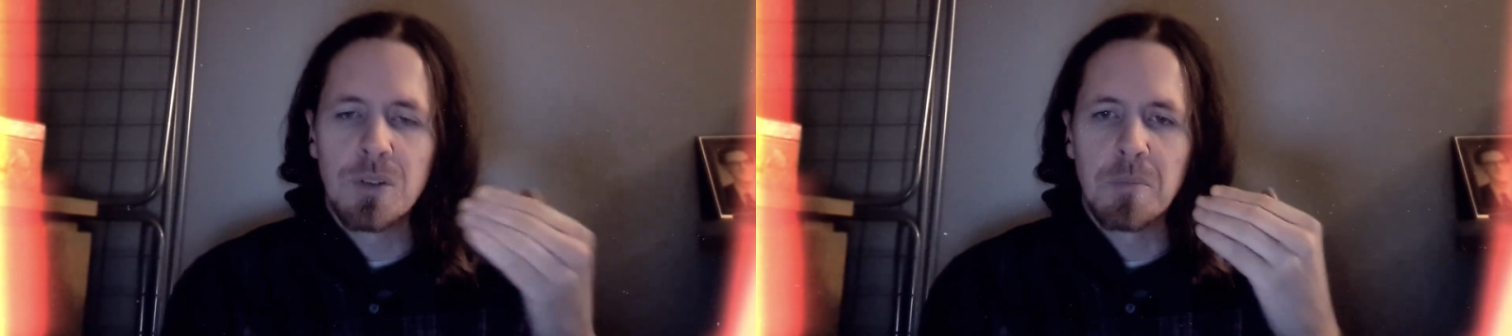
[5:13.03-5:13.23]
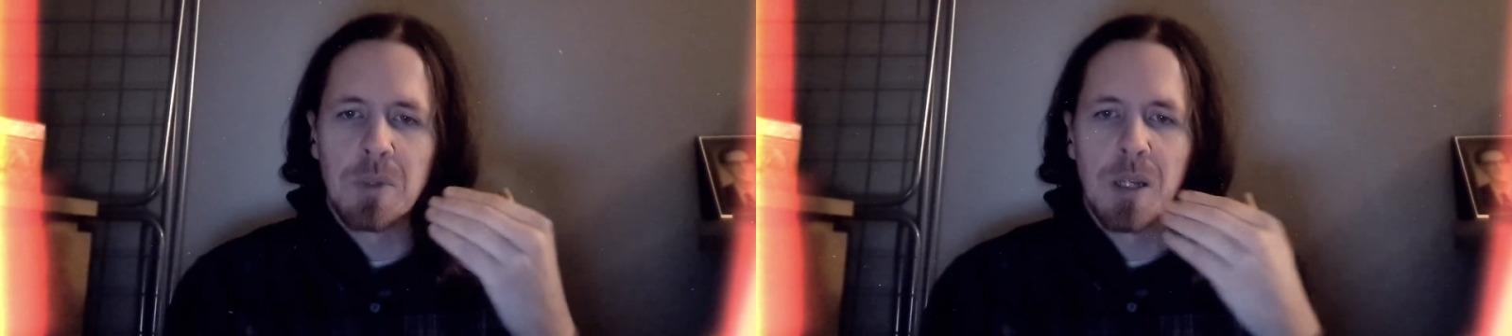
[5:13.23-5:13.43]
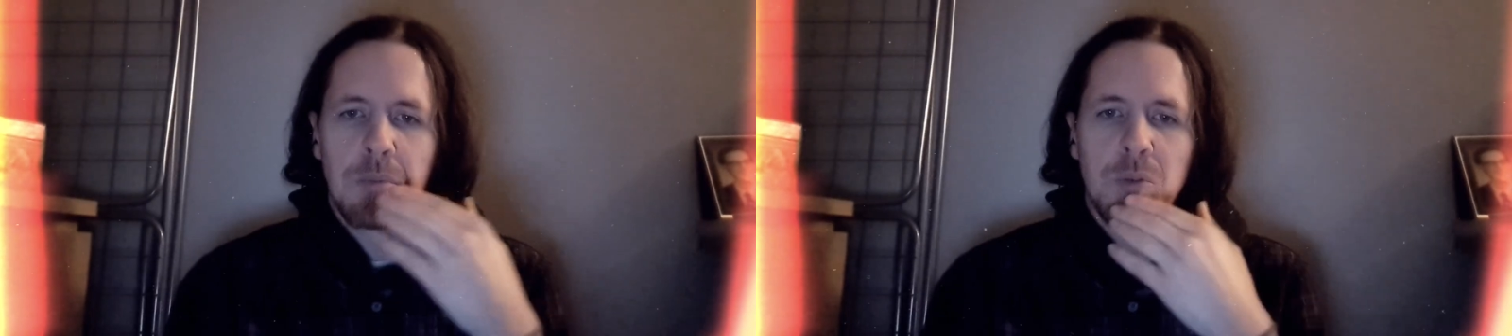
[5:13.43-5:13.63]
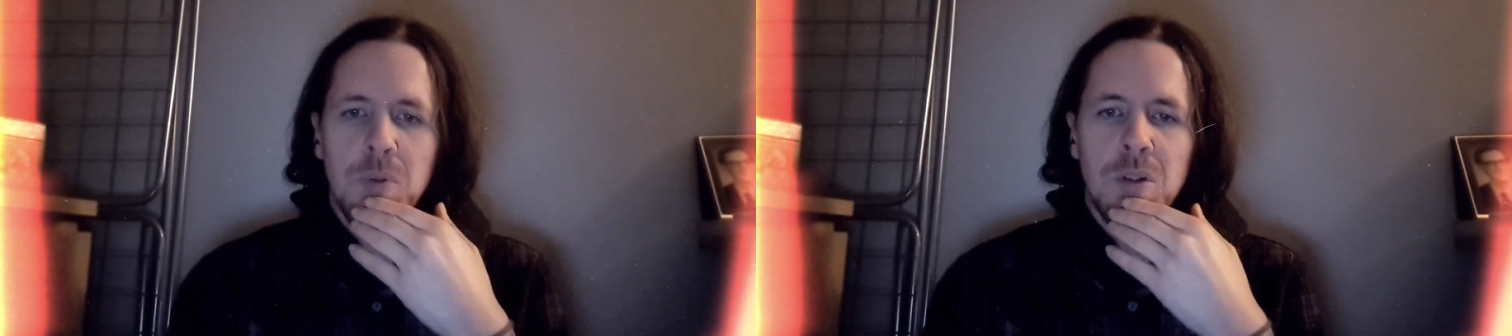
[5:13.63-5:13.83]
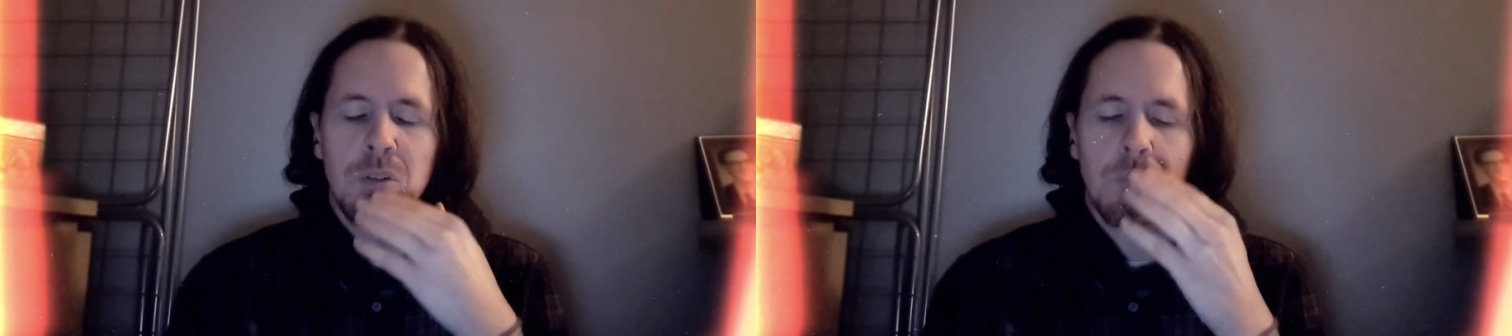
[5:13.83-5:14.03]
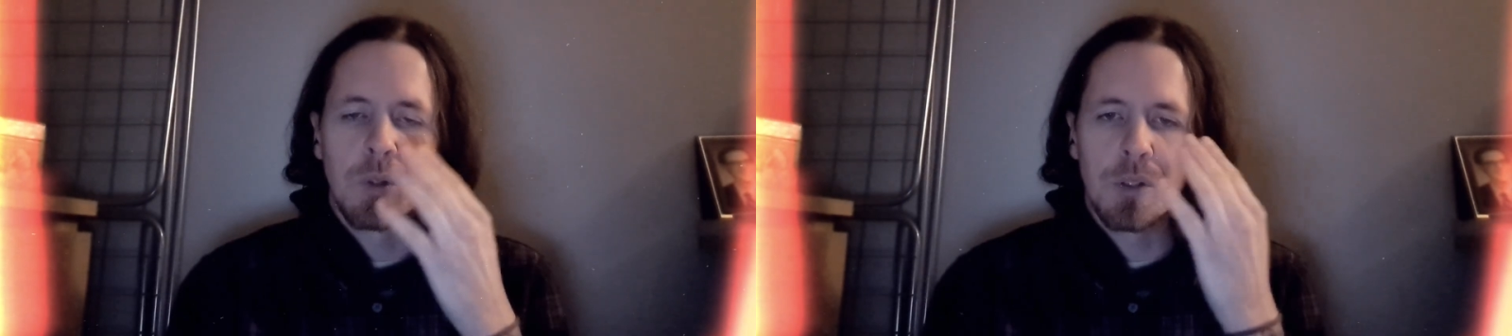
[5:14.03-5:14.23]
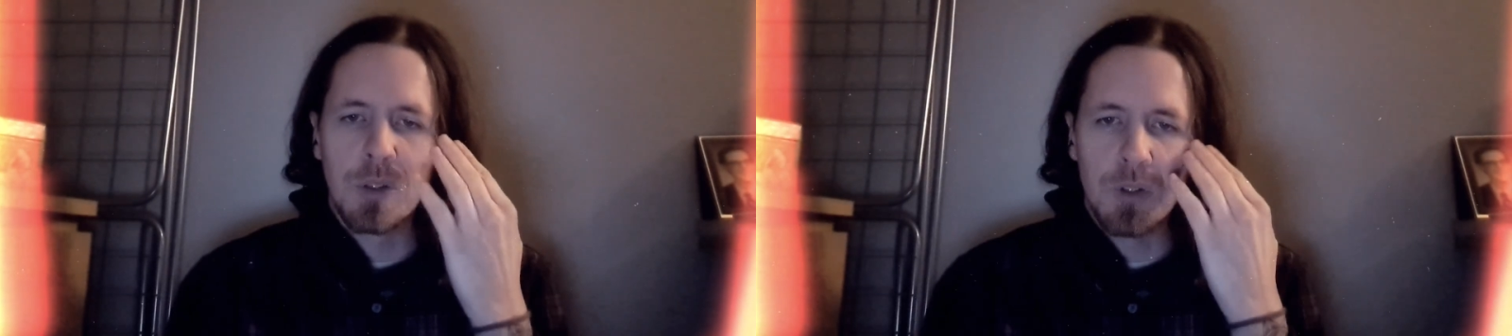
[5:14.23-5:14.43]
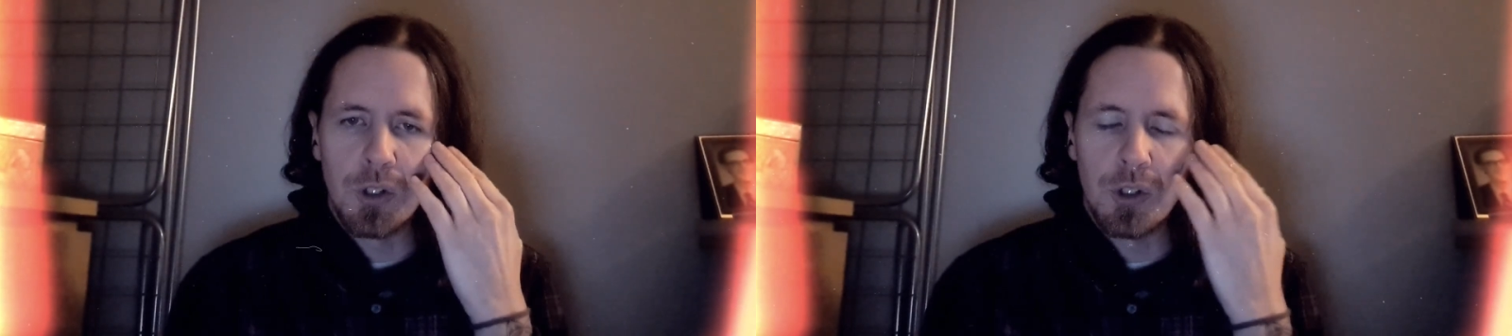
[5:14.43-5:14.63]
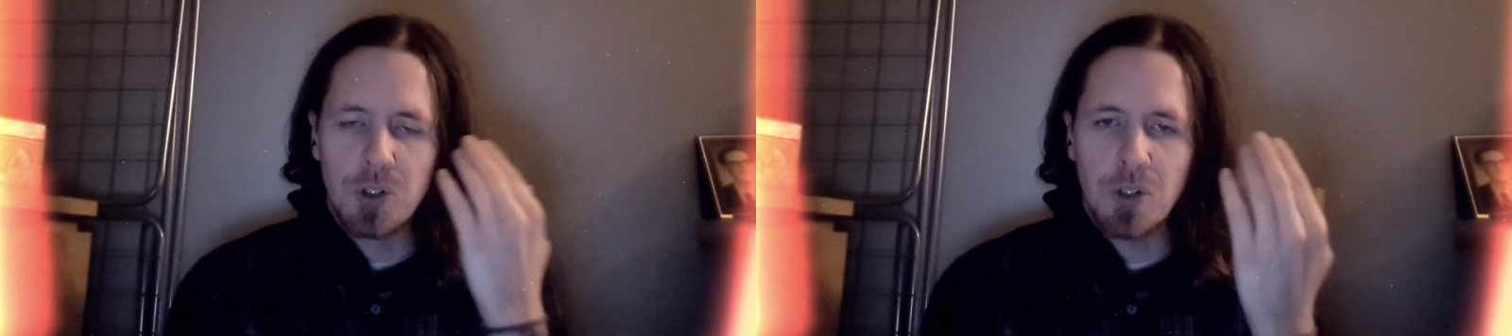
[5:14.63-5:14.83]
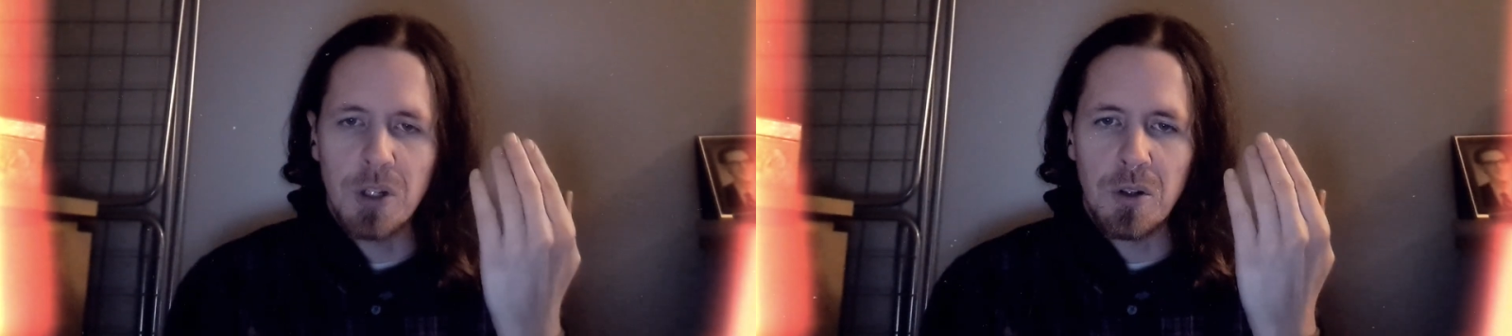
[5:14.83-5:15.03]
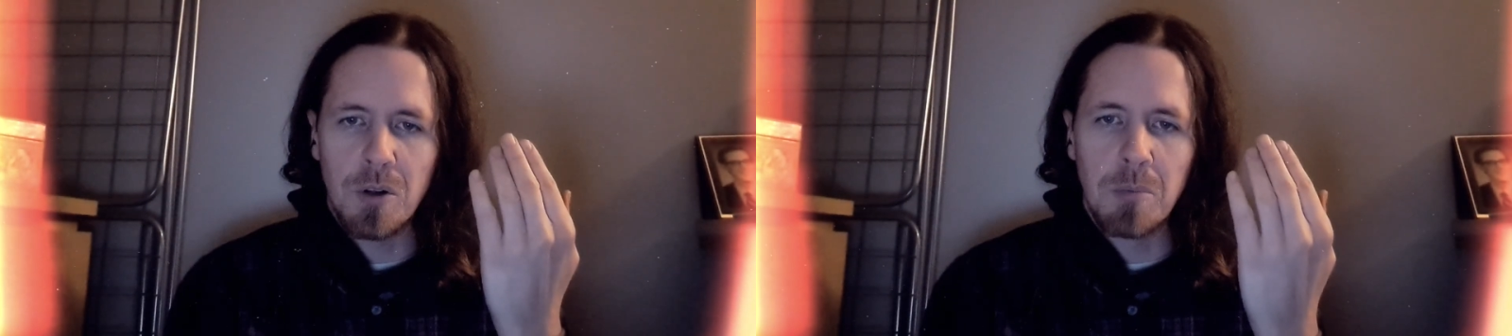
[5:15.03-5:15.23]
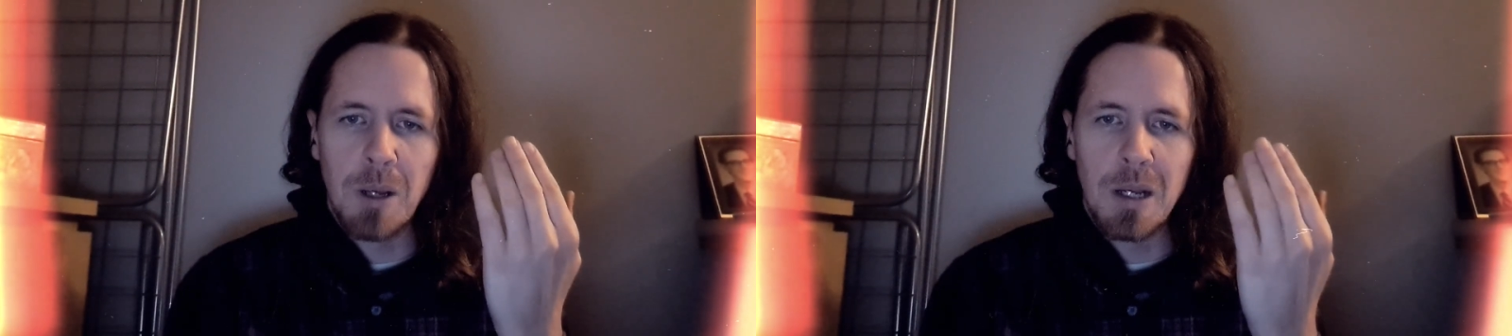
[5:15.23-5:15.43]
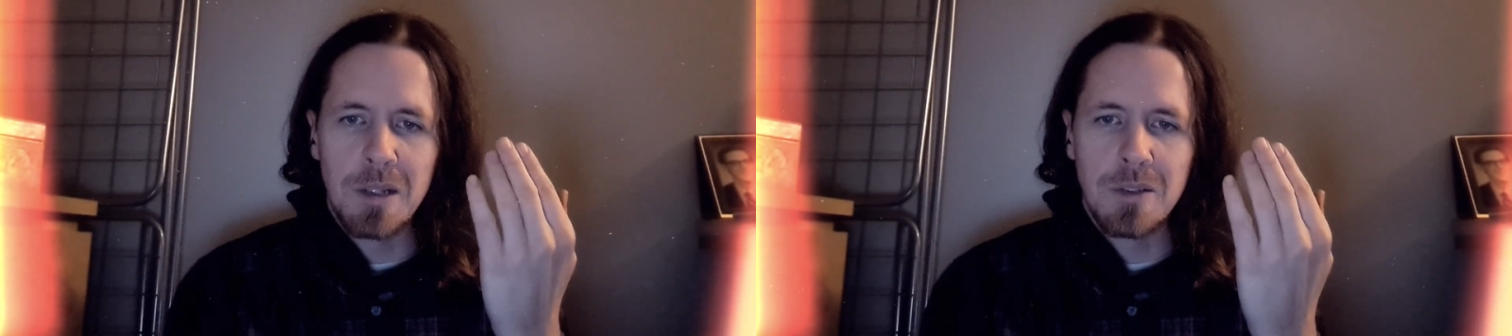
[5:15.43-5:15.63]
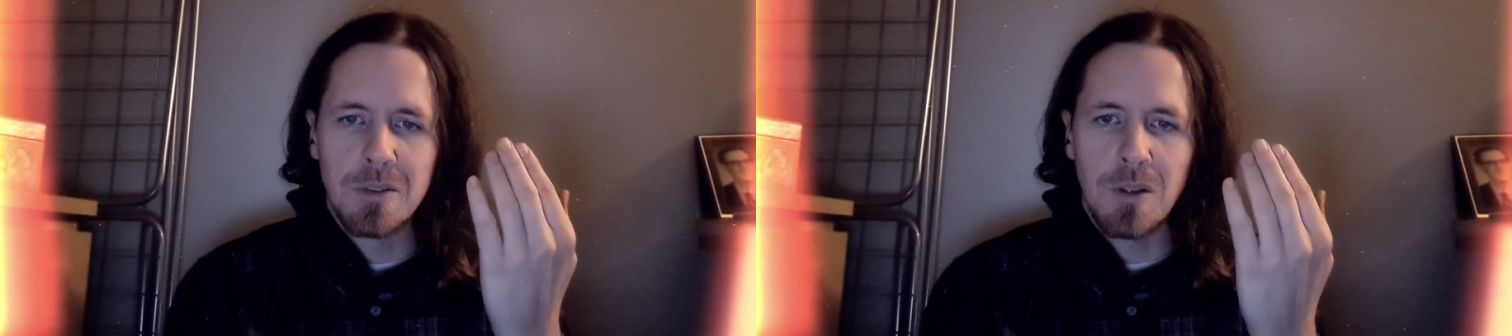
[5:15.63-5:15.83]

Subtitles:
Sometimes we just want to shut our minds